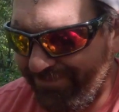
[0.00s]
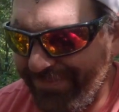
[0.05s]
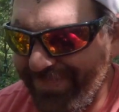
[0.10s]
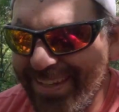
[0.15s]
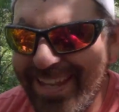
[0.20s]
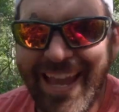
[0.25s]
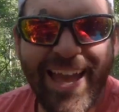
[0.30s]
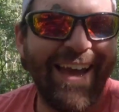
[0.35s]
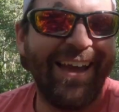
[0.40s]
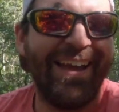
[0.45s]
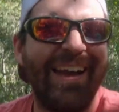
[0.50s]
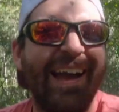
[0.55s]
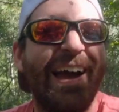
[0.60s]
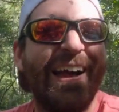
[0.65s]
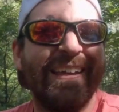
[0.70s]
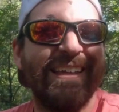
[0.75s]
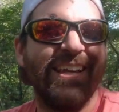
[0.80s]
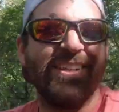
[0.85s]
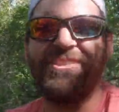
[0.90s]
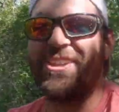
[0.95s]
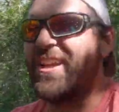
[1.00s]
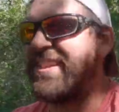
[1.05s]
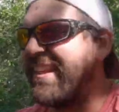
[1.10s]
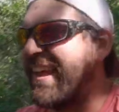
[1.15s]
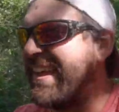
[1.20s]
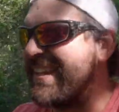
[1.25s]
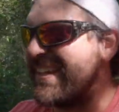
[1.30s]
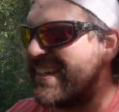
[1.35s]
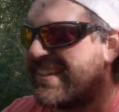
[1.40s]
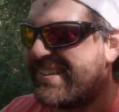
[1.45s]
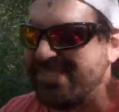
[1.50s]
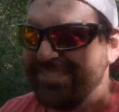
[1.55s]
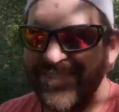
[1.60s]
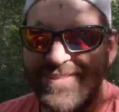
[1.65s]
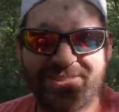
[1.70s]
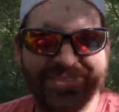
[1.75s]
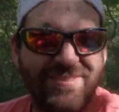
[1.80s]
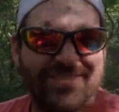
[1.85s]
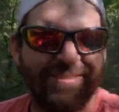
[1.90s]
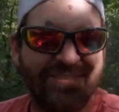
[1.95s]
yeah, I guess I like it.
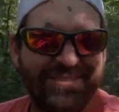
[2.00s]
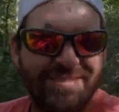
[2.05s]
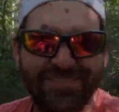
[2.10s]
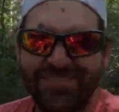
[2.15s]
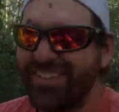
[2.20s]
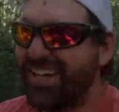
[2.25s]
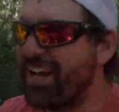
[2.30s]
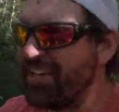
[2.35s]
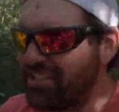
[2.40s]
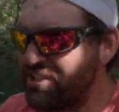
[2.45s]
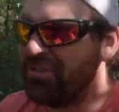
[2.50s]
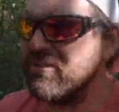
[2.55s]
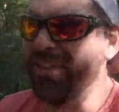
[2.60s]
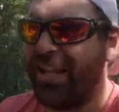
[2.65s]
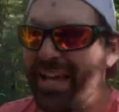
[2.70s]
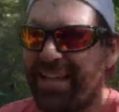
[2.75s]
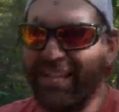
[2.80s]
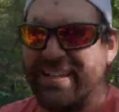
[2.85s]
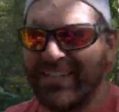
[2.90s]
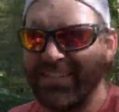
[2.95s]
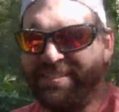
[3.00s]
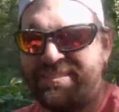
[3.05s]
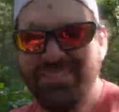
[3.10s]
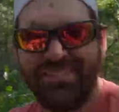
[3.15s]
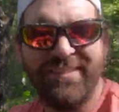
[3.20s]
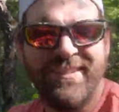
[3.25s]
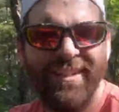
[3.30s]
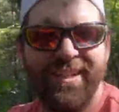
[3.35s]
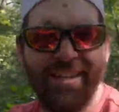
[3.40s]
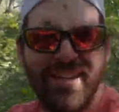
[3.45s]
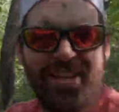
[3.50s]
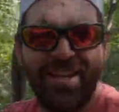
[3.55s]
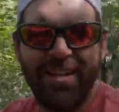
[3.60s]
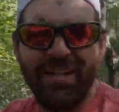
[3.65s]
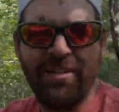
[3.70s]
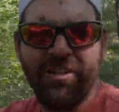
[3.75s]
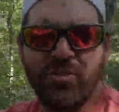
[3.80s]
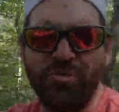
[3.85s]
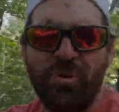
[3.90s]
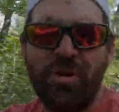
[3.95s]
I do like it,
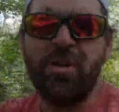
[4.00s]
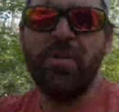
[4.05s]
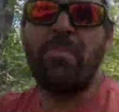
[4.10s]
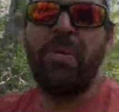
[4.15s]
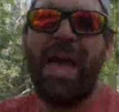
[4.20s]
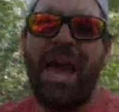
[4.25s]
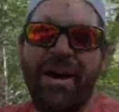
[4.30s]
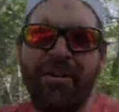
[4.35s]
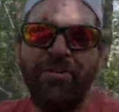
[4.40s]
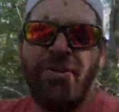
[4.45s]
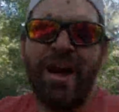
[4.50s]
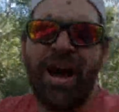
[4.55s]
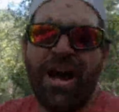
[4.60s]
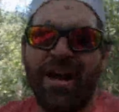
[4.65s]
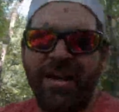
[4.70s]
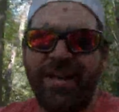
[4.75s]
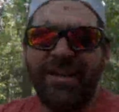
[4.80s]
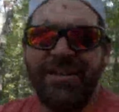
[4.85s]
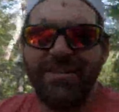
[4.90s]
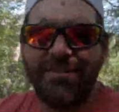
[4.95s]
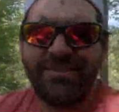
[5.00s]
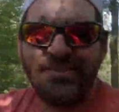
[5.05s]
because when you pound on it,